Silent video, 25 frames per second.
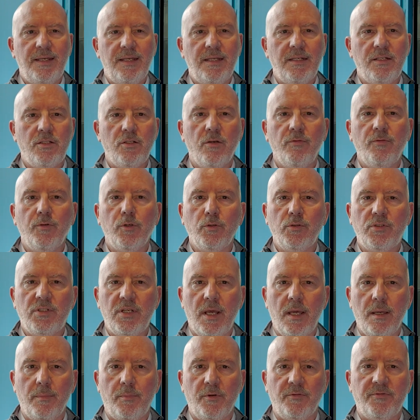Interval
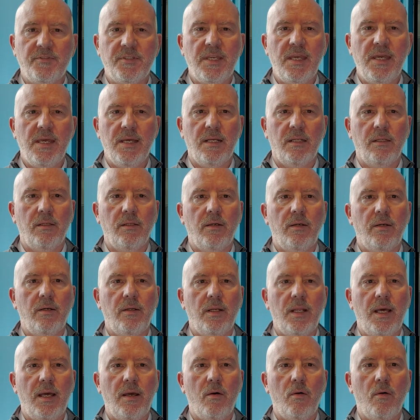type of scale
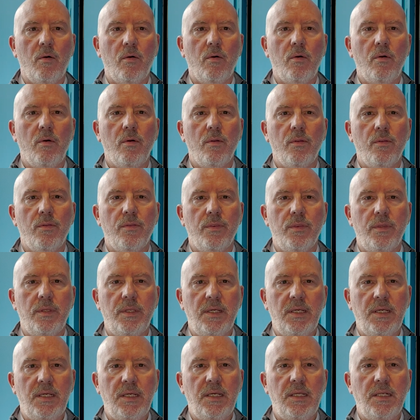allow
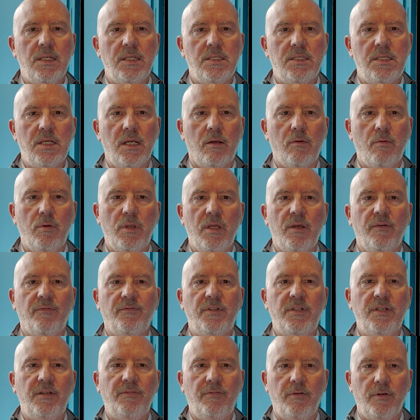the degree
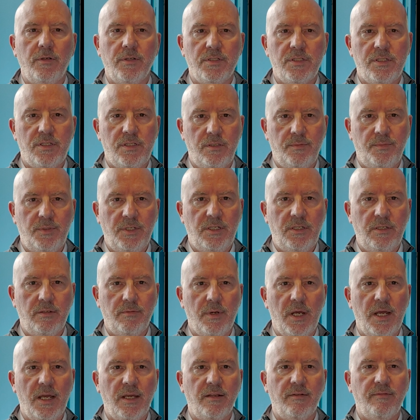of difference to be
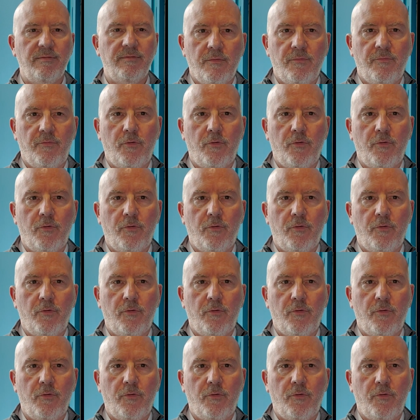derived.